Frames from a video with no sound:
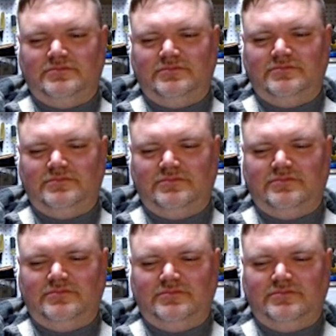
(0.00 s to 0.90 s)

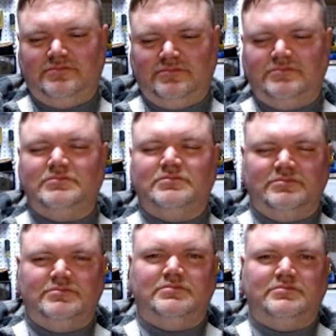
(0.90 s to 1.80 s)

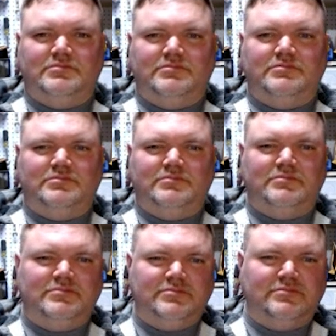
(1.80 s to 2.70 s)

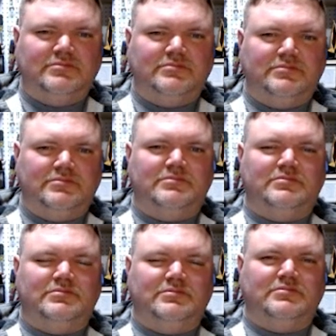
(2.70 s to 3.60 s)

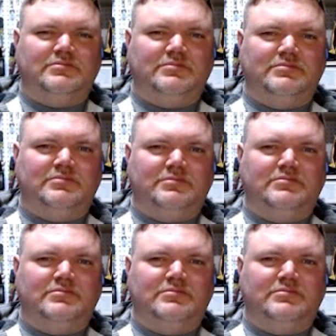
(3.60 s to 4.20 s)
No words are spoken by the person on screen.